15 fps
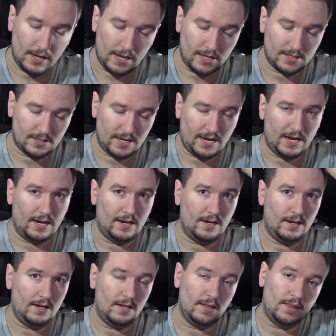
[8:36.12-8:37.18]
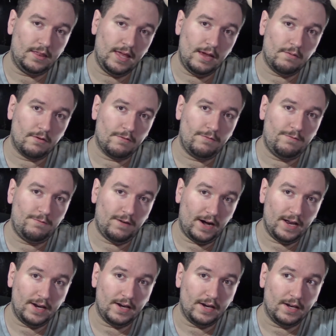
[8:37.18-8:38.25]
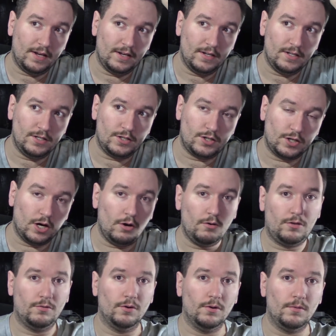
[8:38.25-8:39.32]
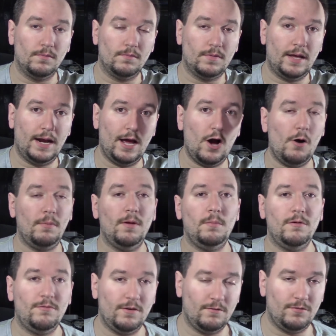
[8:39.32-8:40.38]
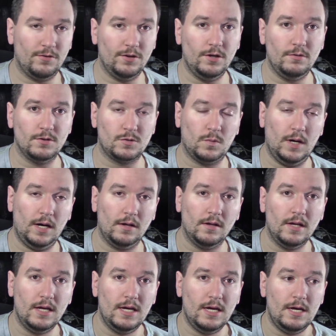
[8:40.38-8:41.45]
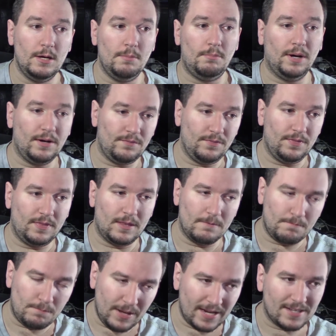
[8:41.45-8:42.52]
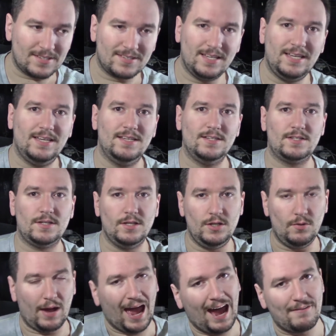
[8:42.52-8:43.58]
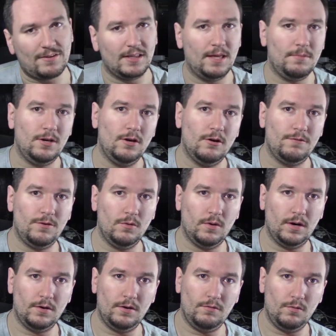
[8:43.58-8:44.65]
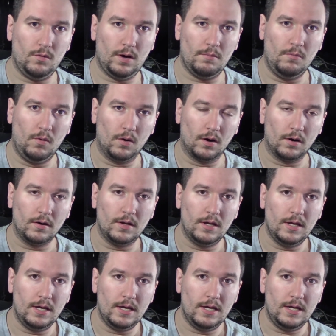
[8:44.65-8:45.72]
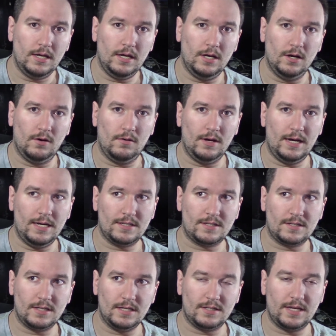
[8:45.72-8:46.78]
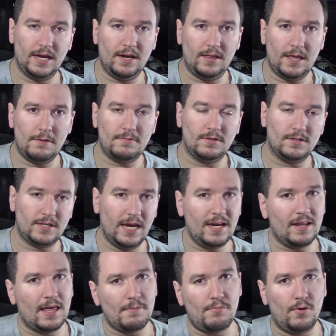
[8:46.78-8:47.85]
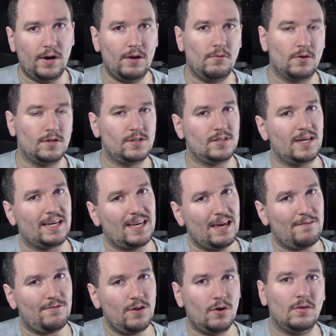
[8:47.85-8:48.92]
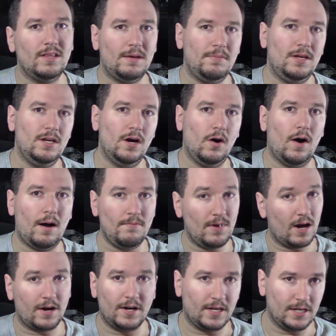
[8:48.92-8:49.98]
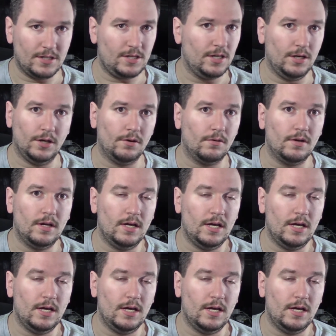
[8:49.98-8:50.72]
is that they were fun to go through, and I hope they'll be fun for you as well. But the biggest thing is you have to let me know if you want more. It's getting to that point where it's like, if you don't let me know, I'm not going to continue.